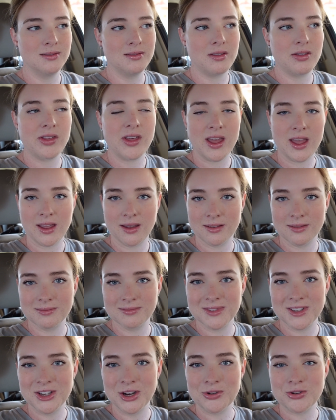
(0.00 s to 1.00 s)
thing,
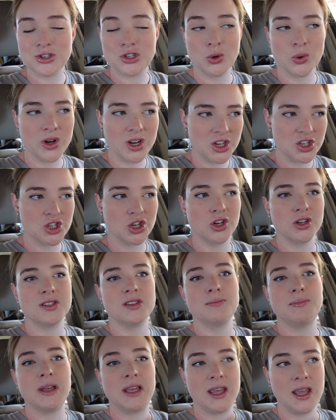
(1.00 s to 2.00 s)
you know, sorting shirts
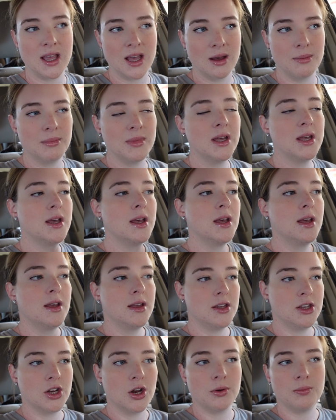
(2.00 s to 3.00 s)
and picking up,
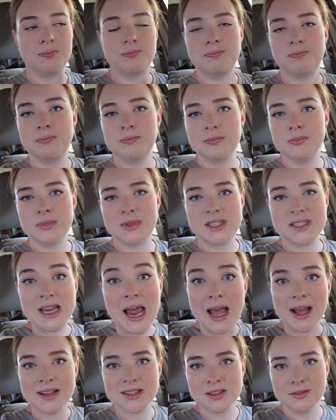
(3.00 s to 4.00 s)
you know,
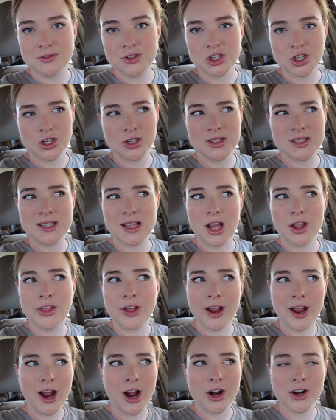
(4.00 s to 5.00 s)
stacks of shirts.
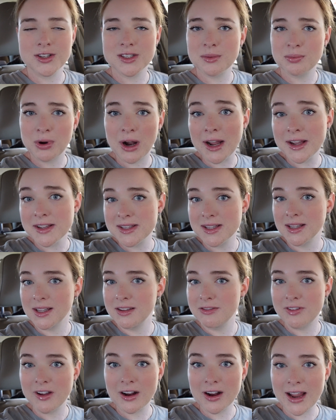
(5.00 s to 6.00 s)
They are
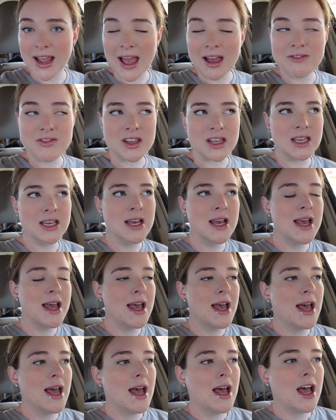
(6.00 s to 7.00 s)
surprisingly very heavy.
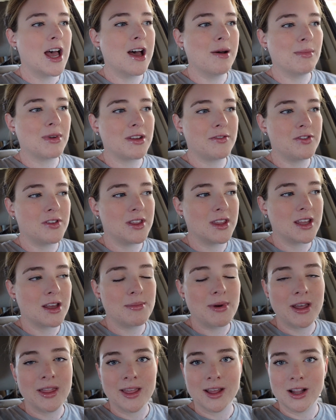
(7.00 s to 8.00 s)
Um, like if you think
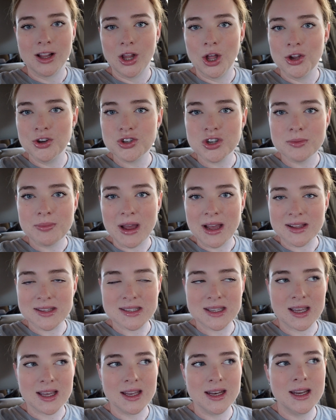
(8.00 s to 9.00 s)
about like a laundry
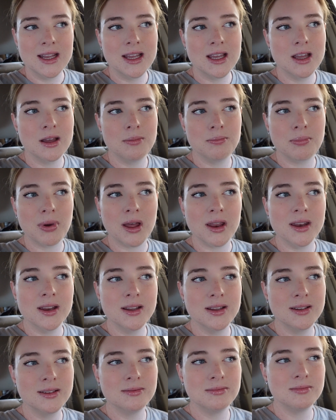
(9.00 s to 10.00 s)
basket, but
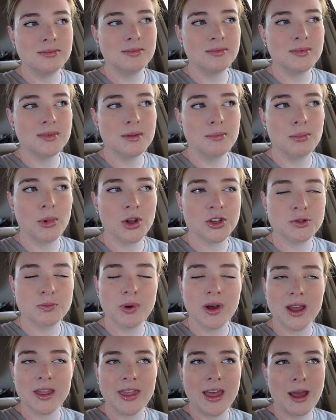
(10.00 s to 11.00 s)

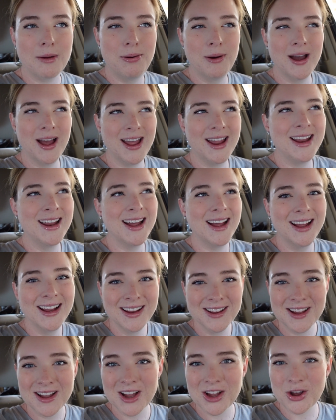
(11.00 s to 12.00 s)
multiply that by
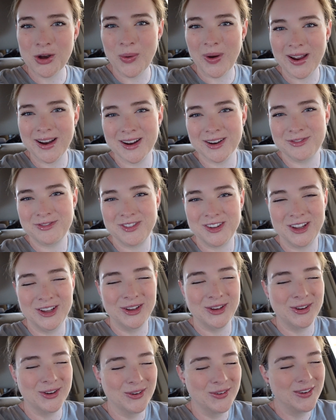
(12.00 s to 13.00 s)
quite a few.
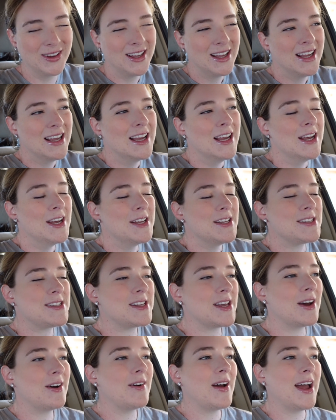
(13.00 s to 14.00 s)

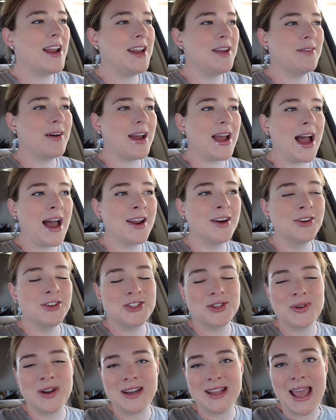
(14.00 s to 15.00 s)
So anyway, I don't
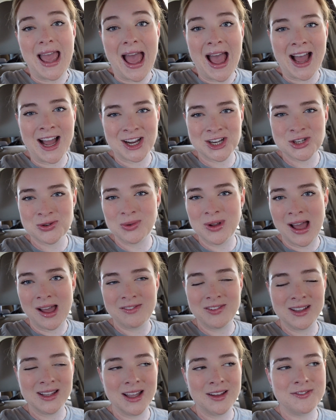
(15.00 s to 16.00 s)
do any actual
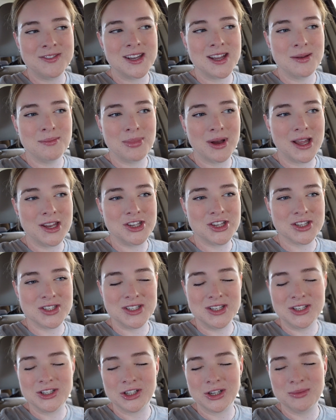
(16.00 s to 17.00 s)
heavy lifting, but
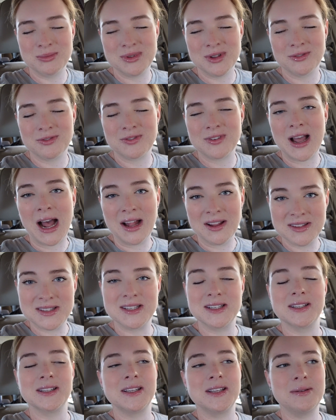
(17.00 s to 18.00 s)
just in terms of
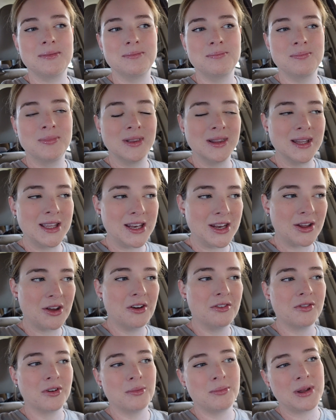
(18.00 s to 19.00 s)
constantly leaning
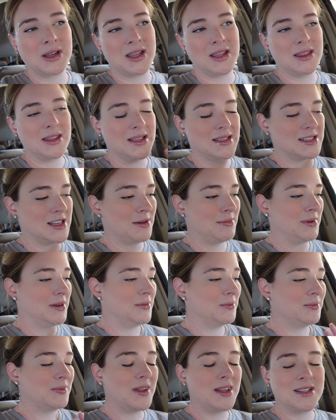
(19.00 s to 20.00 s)
over and picking things up
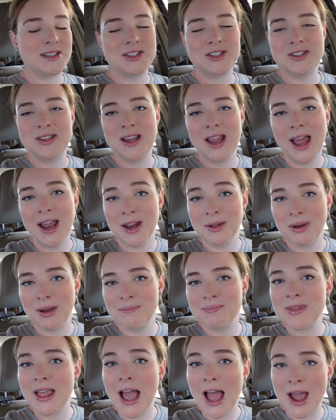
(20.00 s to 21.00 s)
and it's anyway,
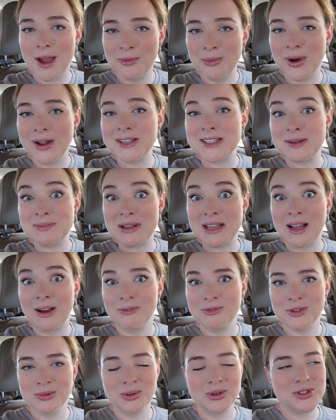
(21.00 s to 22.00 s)
I want to be
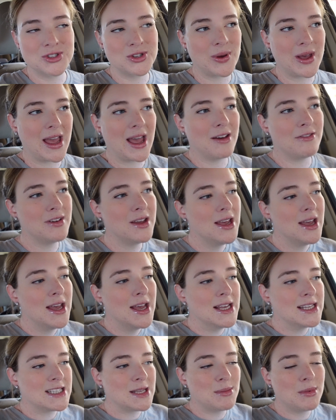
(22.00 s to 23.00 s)
comfortable. So I have
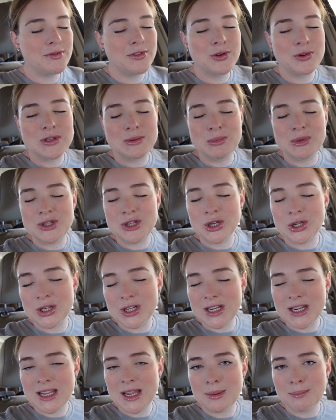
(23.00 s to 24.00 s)
some of those
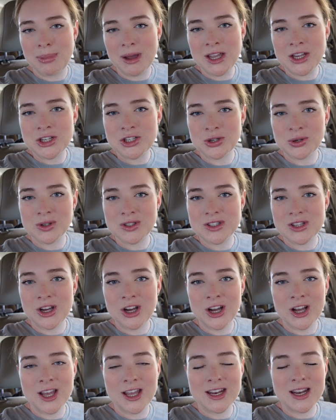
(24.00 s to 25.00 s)
maternity bike shorts
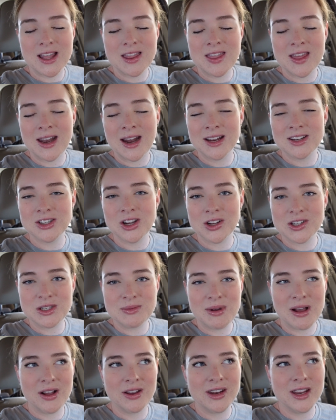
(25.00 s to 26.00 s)
on that I talked
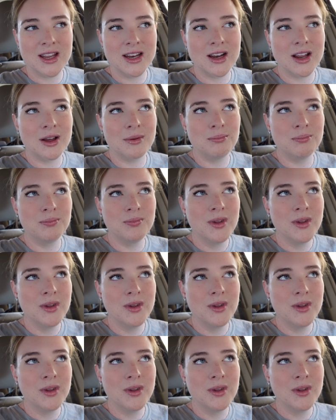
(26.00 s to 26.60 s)
about in a